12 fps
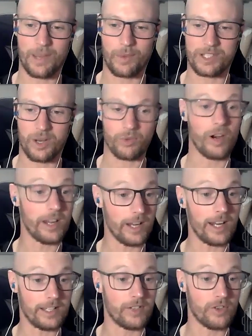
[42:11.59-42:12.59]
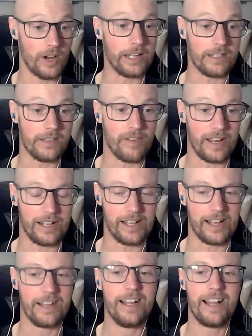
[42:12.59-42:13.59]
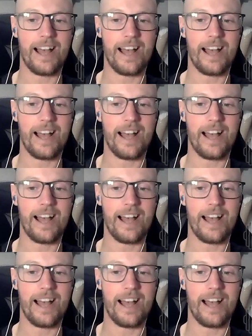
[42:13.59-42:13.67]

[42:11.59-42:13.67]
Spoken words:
They were told, right, you need to train to failure,